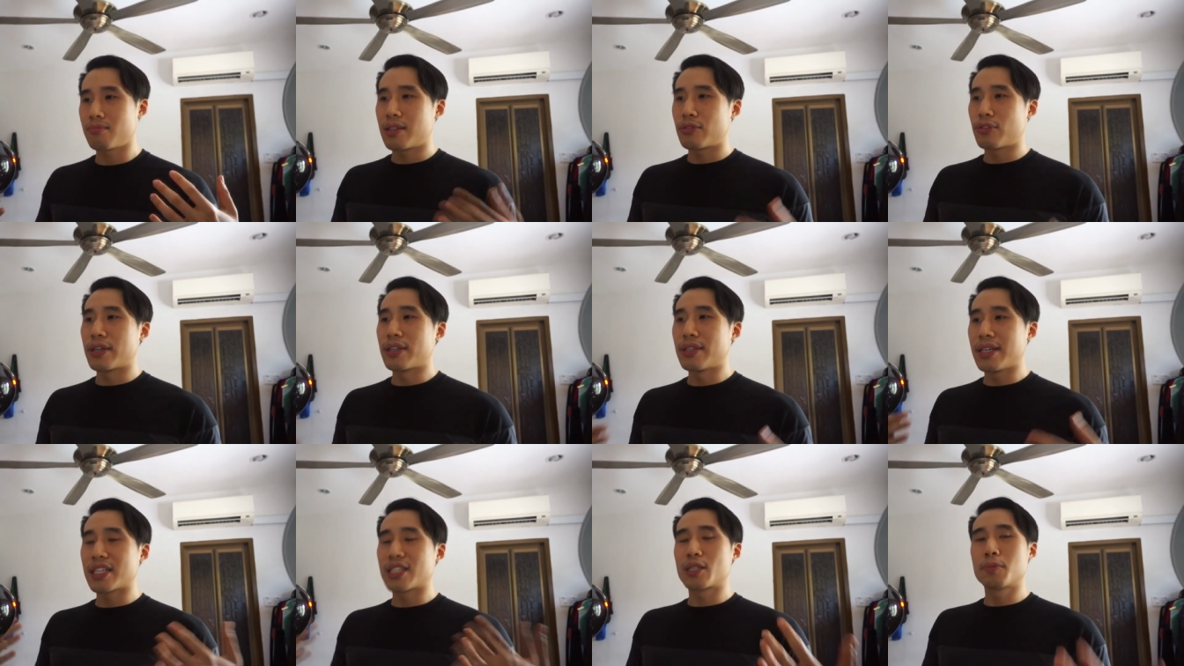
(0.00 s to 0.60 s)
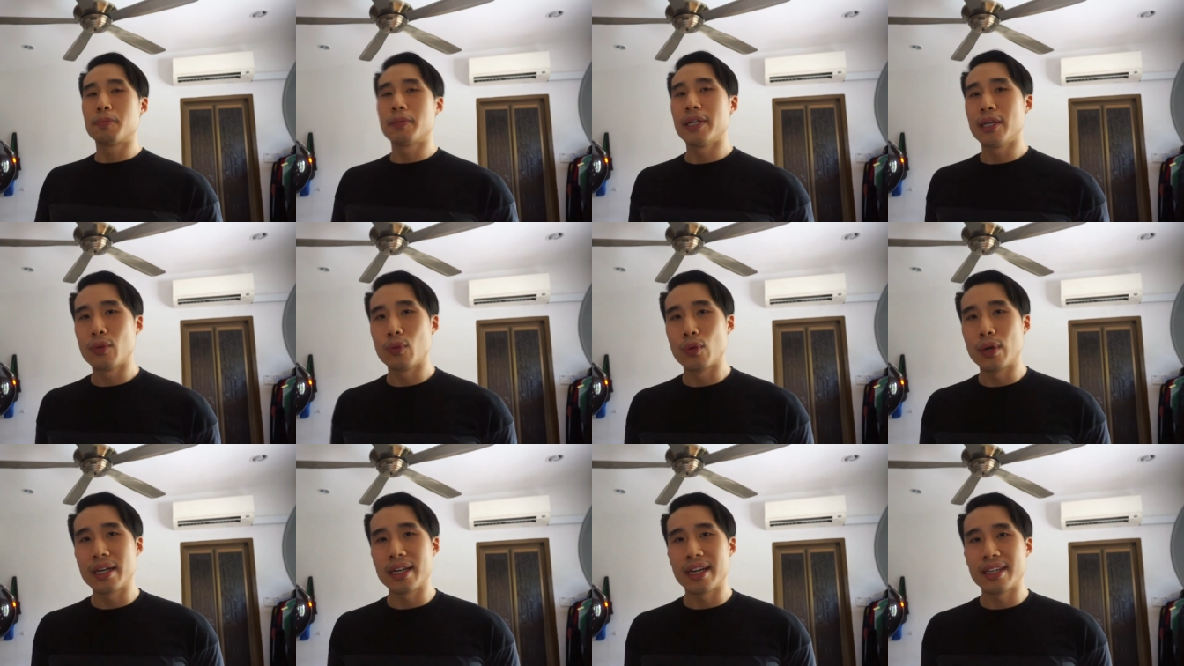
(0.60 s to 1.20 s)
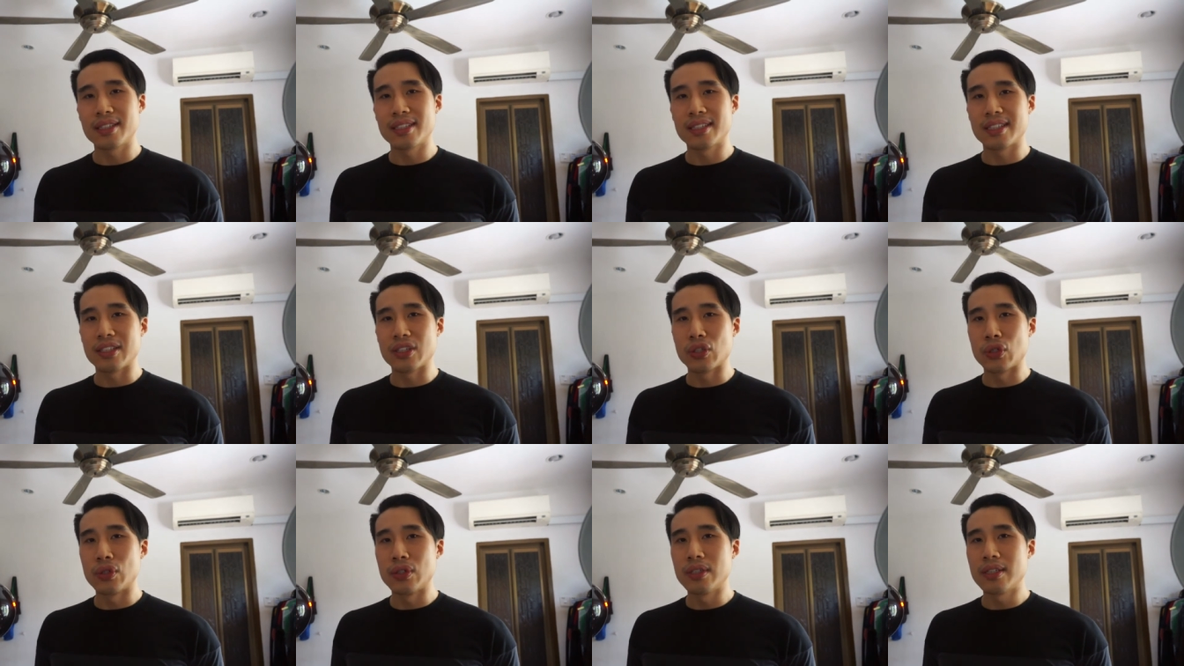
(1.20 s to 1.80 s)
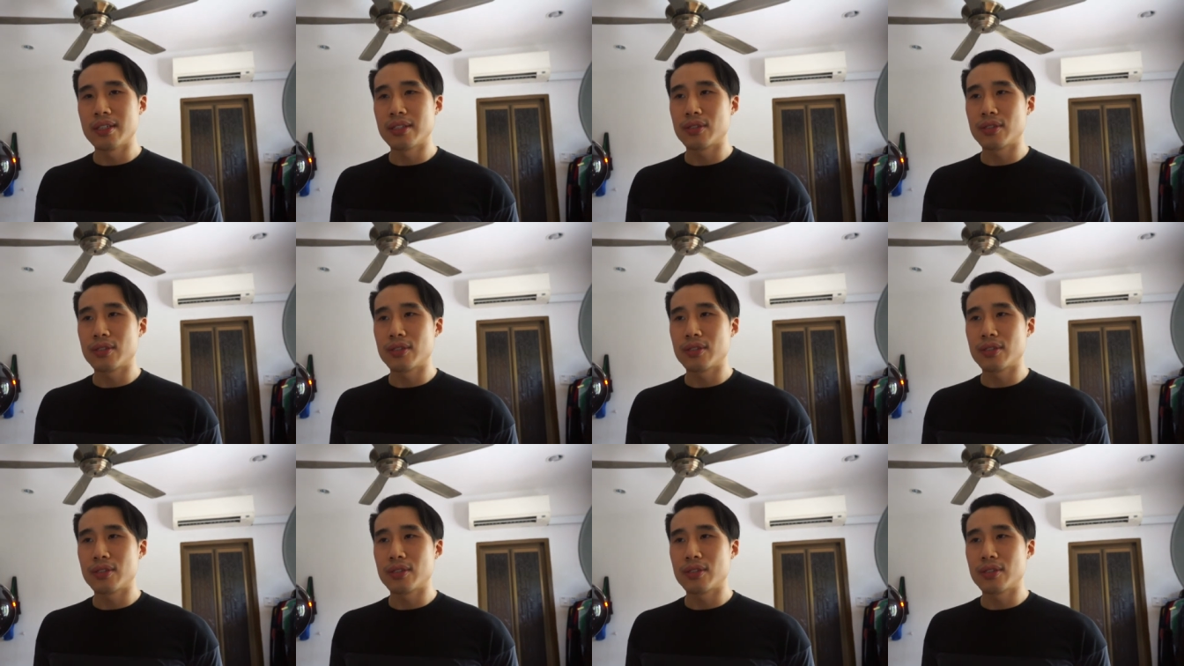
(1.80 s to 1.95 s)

trying to explain what I just learned,